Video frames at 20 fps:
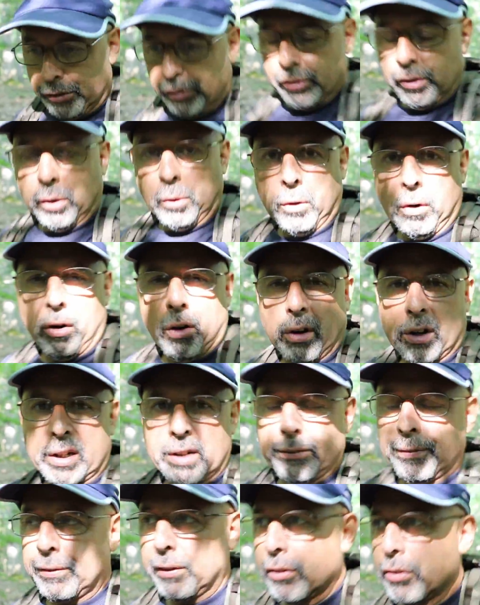so hard
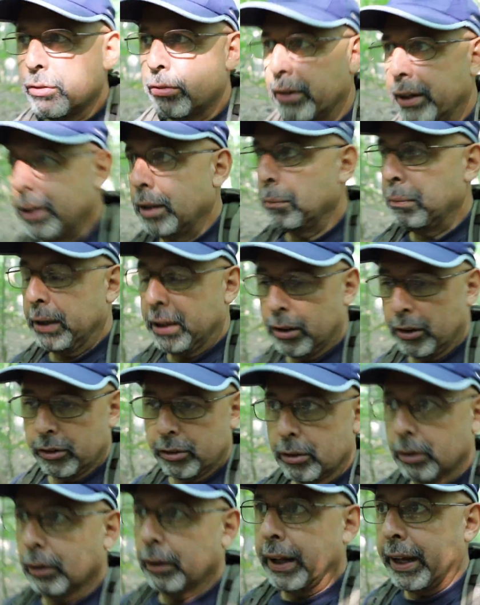and frustrating
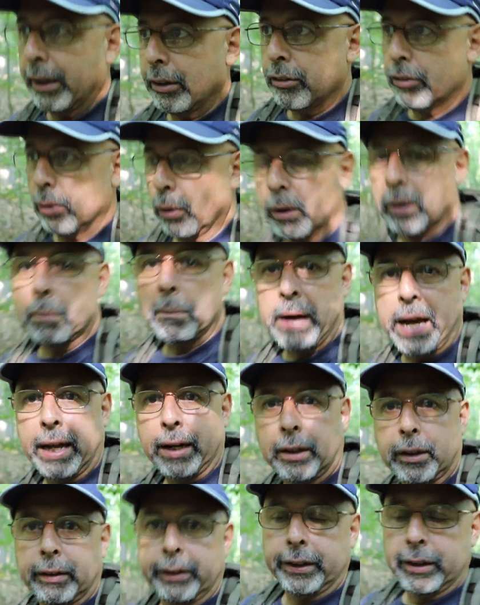because the lens
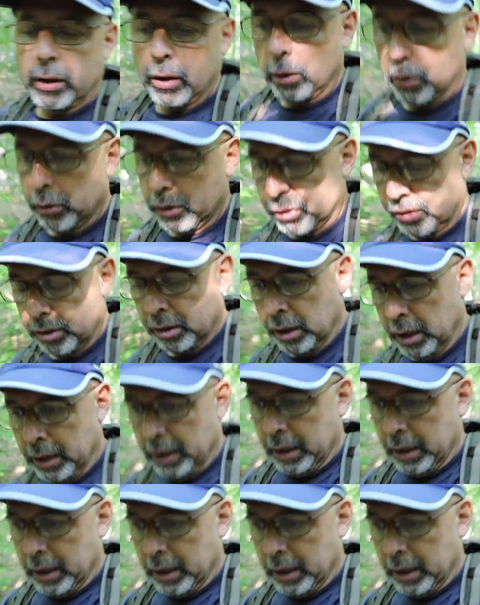automatically goes